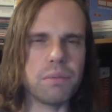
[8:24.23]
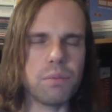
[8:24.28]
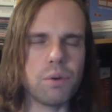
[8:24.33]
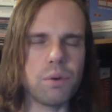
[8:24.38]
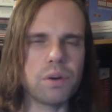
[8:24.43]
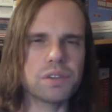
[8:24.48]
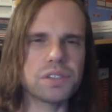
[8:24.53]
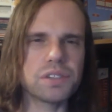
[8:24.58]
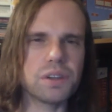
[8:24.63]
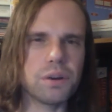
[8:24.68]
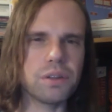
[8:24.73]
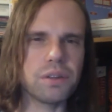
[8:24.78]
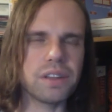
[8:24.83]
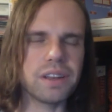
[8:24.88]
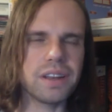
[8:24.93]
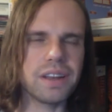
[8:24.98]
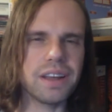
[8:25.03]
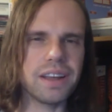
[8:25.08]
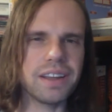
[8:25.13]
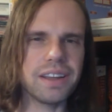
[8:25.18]
more so
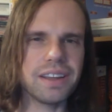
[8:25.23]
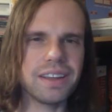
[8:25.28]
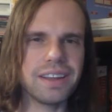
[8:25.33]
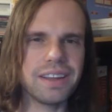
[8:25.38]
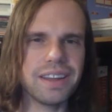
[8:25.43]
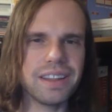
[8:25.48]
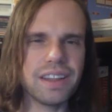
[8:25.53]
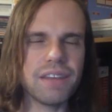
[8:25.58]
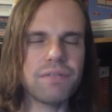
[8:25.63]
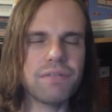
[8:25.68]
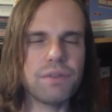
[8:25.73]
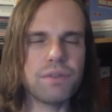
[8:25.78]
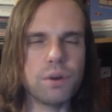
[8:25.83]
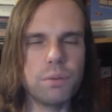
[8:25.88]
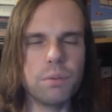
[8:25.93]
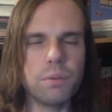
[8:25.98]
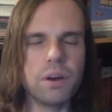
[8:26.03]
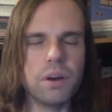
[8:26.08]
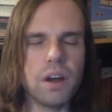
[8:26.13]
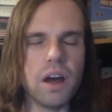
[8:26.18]
than the
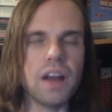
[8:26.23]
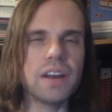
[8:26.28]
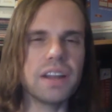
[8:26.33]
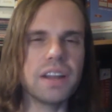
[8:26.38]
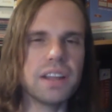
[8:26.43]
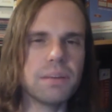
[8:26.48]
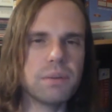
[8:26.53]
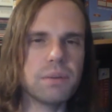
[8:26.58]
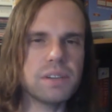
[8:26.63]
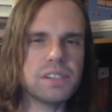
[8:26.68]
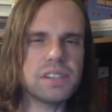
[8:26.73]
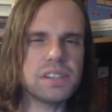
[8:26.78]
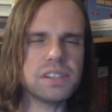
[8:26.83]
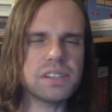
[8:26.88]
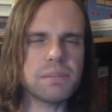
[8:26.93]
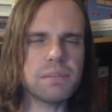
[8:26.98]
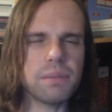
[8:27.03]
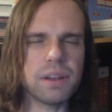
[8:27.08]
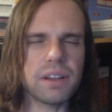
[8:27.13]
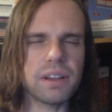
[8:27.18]
food monotony, which
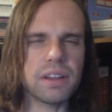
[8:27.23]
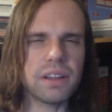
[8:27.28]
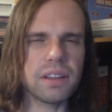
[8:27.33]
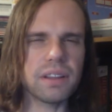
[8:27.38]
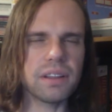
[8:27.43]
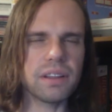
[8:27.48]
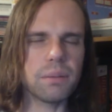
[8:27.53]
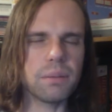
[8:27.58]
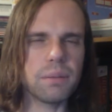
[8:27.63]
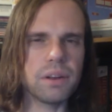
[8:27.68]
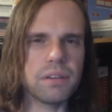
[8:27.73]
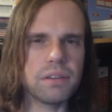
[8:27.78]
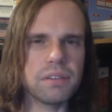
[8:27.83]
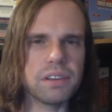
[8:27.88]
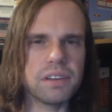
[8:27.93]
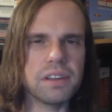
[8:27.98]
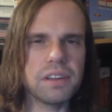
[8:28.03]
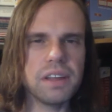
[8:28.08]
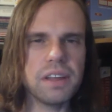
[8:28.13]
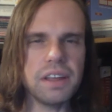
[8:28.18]
is admittedly a little bit of
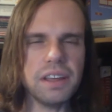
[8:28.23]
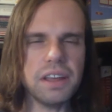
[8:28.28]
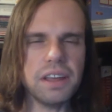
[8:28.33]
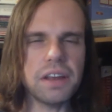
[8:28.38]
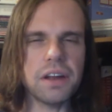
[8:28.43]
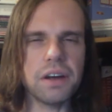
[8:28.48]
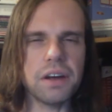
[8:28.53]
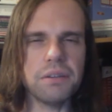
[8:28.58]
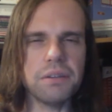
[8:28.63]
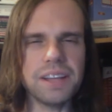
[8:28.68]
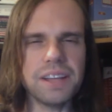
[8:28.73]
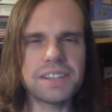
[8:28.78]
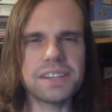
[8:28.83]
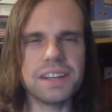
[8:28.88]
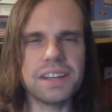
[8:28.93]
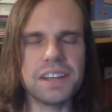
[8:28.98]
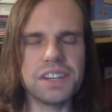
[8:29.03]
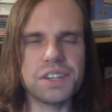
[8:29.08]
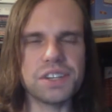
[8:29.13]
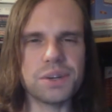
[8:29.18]
a, it's
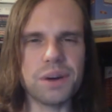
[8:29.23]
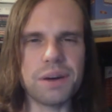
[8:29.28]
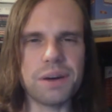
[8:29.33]
an issue.